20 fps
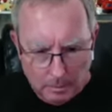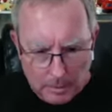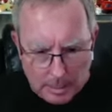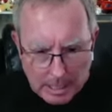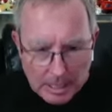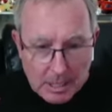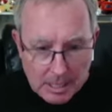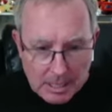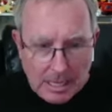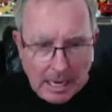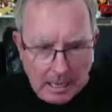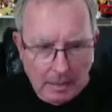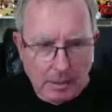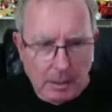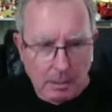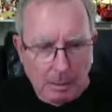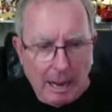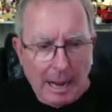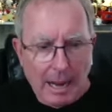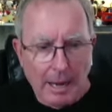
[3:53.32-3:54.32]
designated
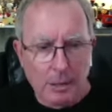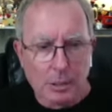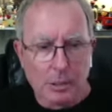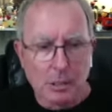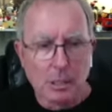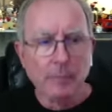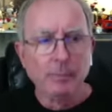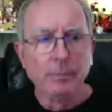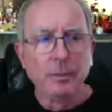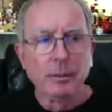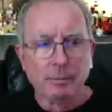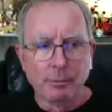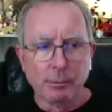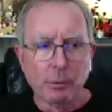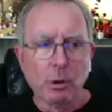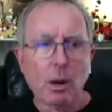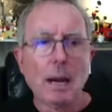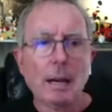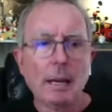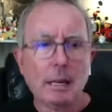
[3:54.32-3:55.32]
them as
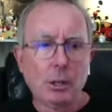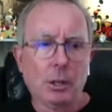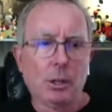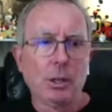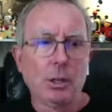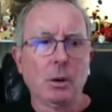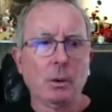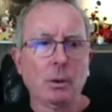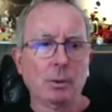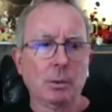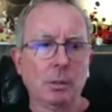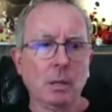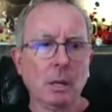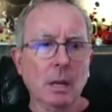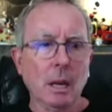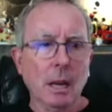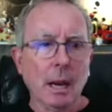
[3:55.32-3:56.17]
variety shows.